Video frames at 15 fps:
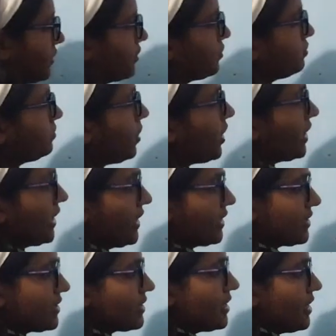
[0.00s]
of the two
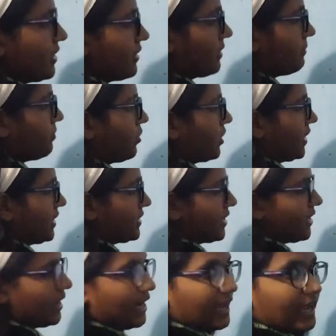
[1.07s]
bodies. The
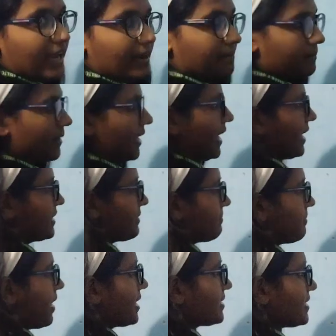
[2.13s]
bodies are A and B
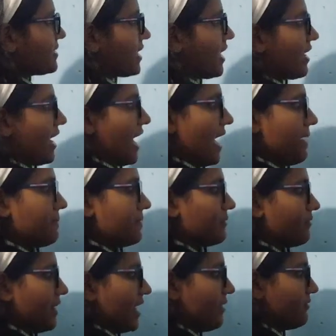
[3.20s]
and the masses are
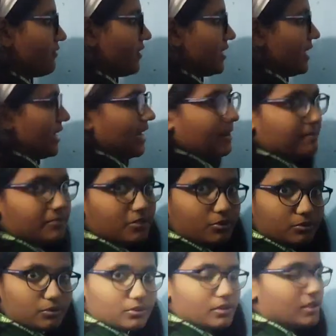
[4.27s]
m1
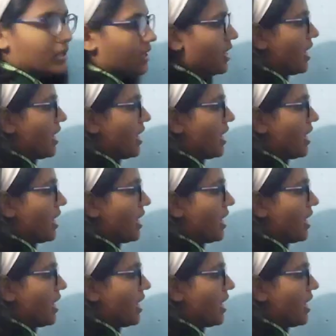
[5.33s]
and m2.